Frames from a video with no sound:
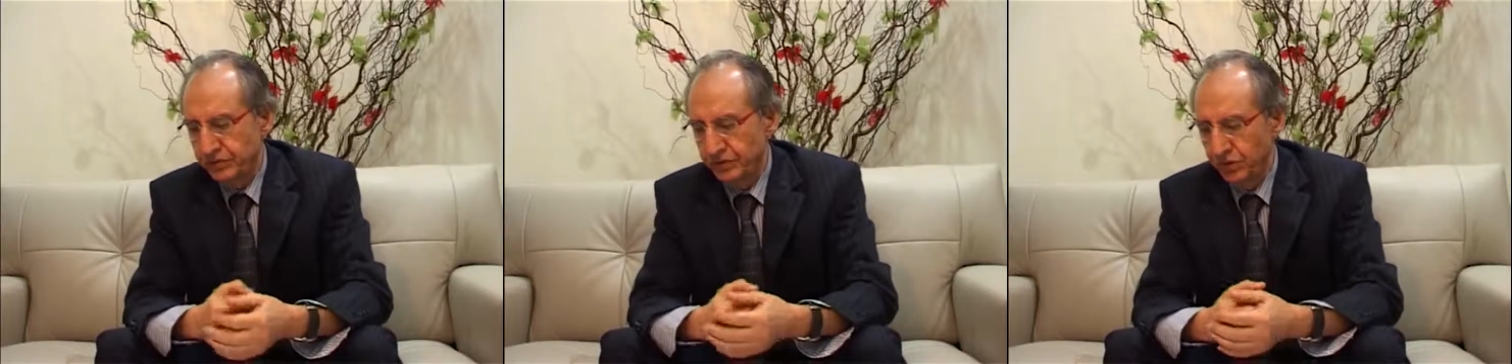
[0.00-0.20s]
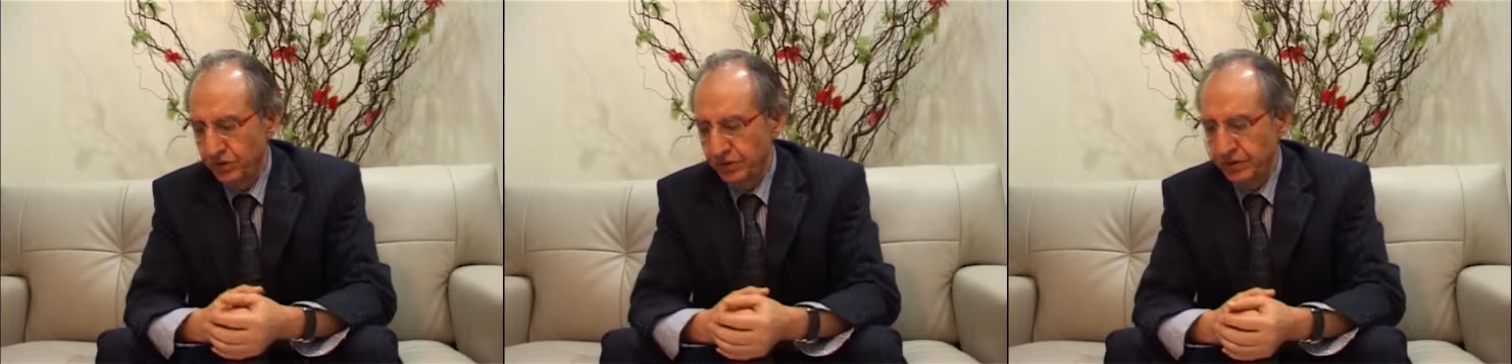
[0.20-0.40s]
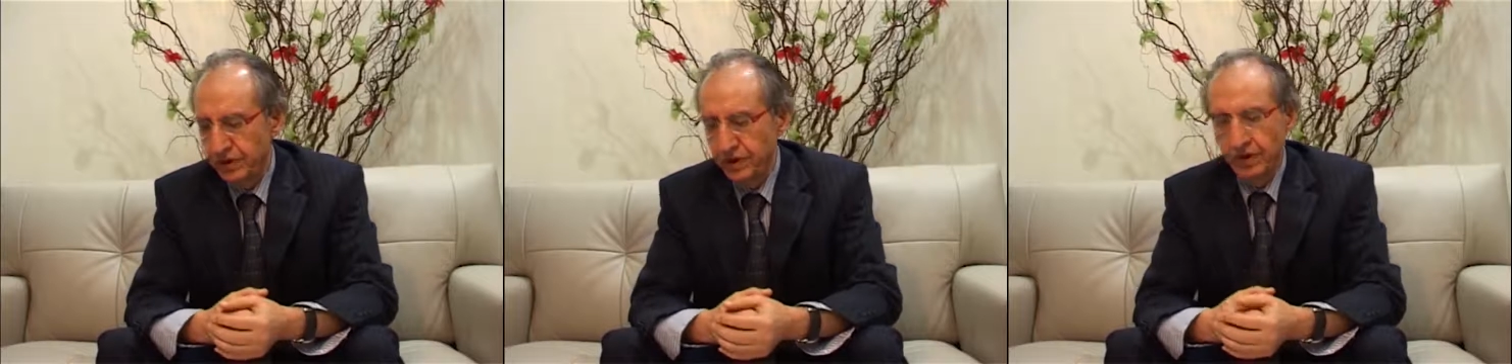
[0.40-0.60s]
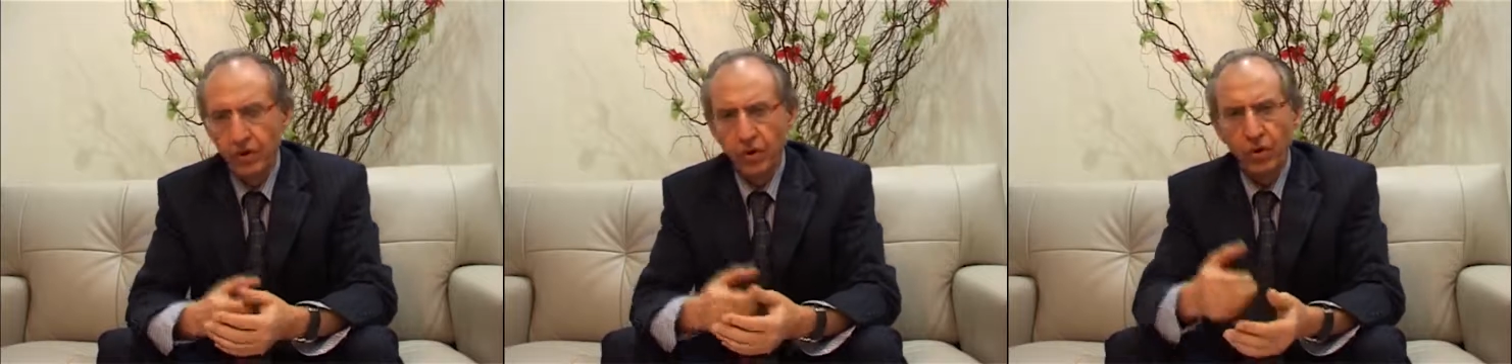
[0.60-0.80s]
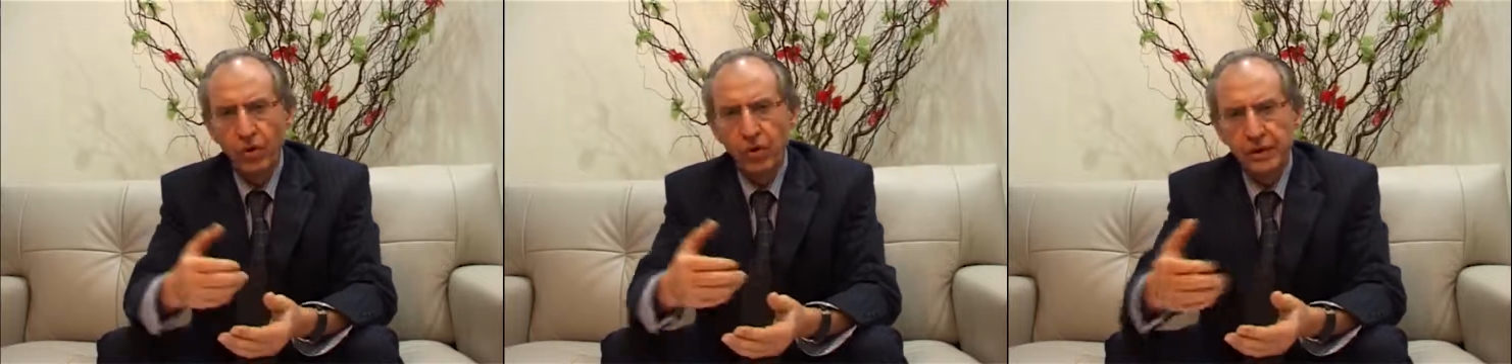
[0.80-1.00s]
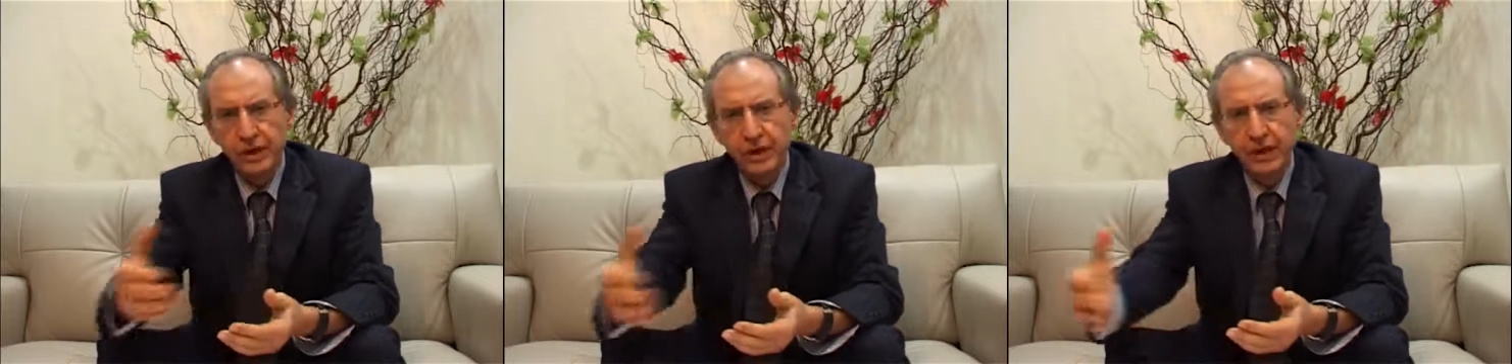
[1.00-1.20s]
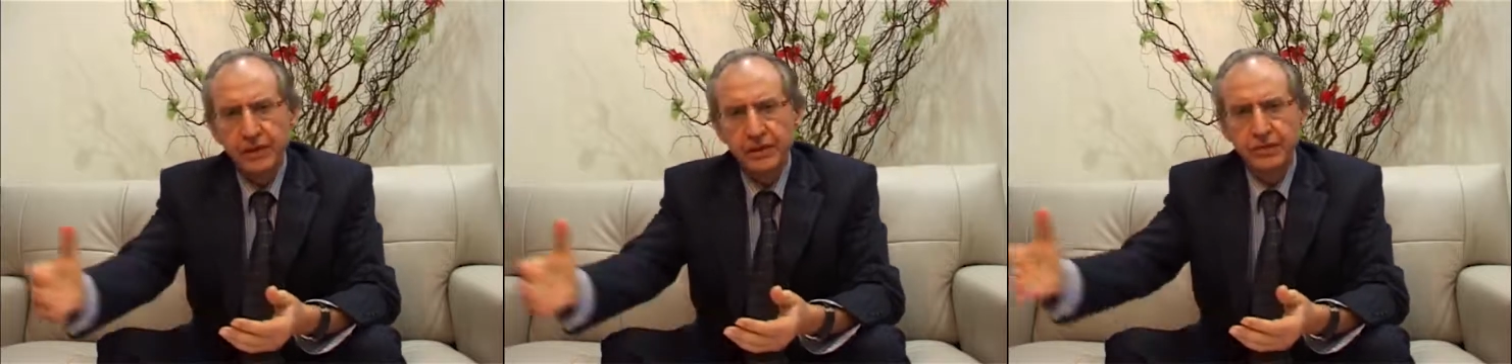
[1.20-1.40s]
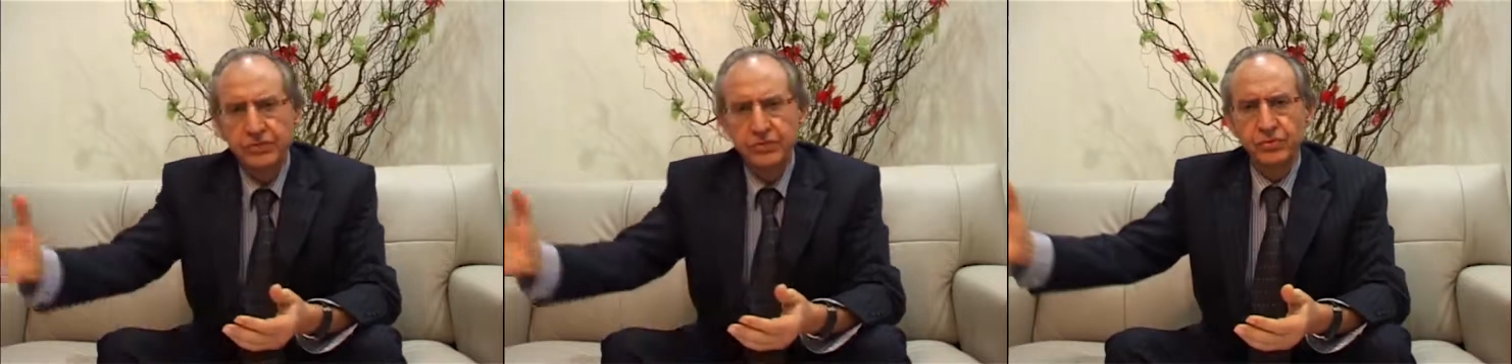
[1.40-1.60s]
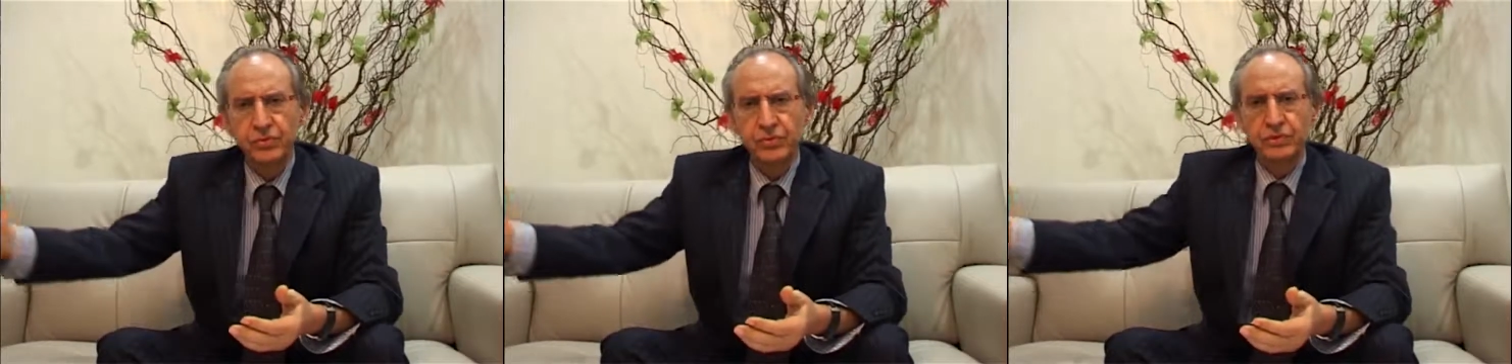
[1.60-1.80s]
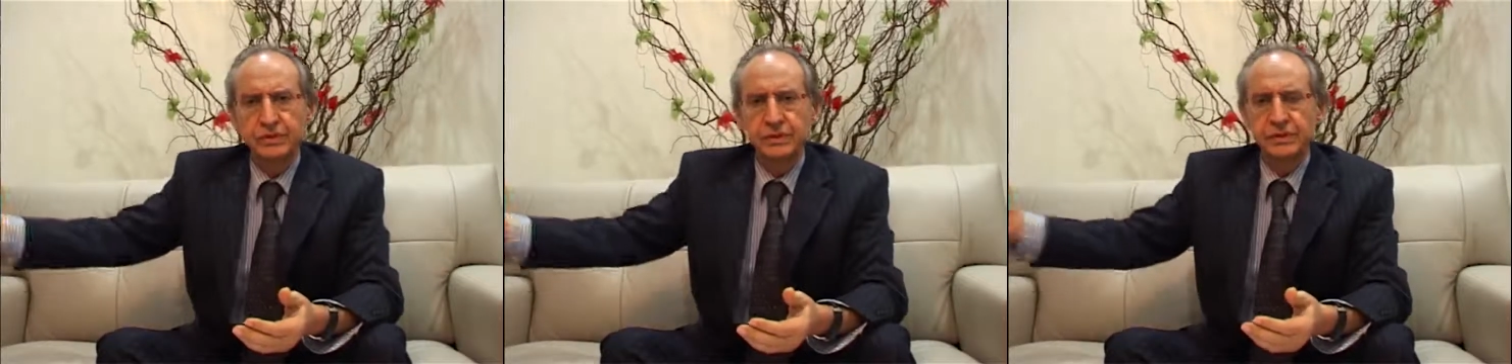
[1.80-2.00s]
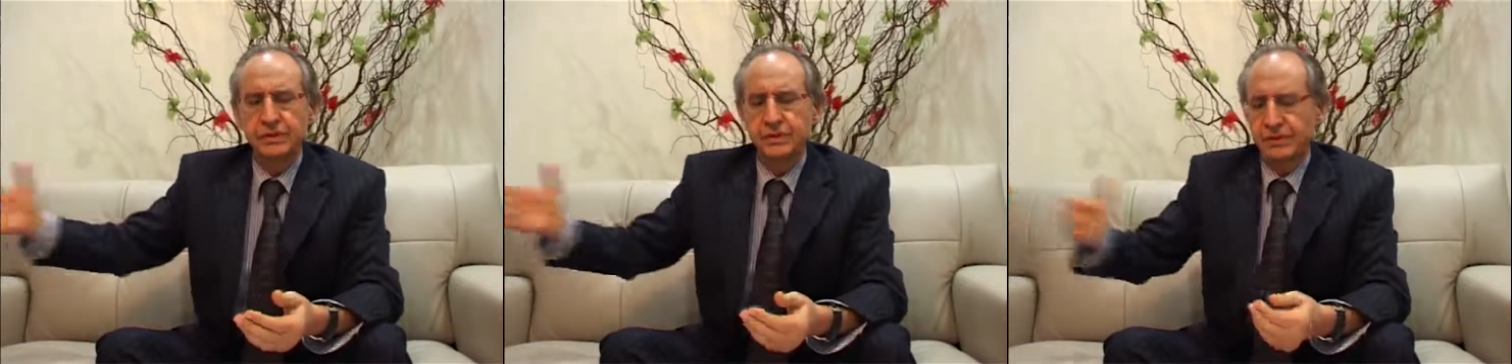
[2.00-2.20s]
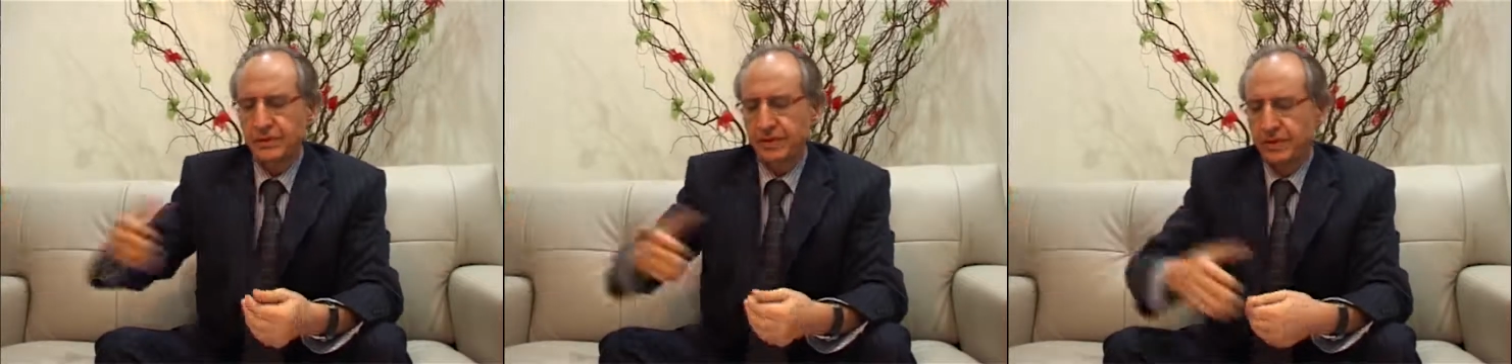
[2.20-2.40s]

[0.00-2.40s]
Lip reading: source. All the other sources